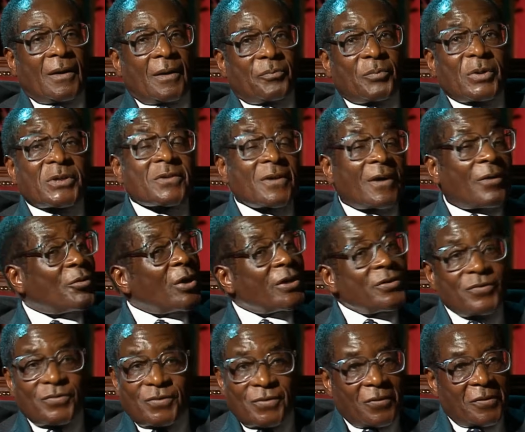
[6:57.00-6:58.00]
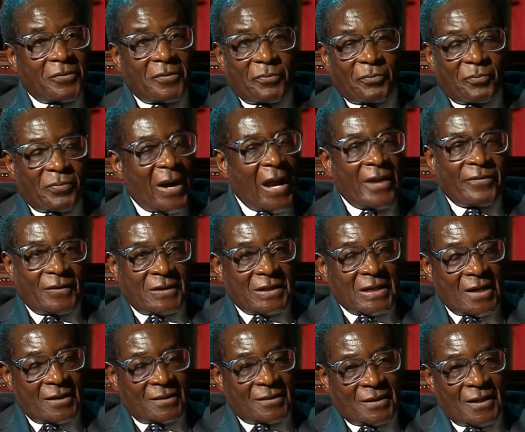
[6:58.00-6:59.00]
But when you talk of
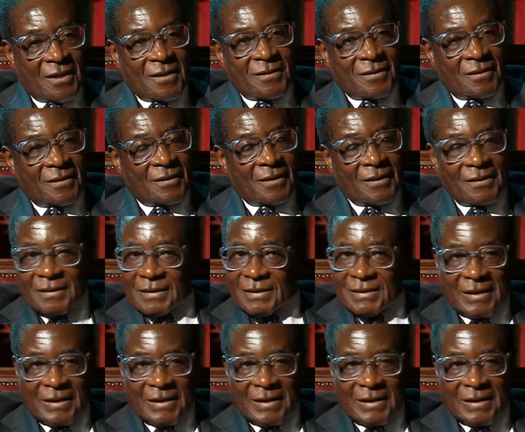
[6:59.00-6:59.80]
privatization in this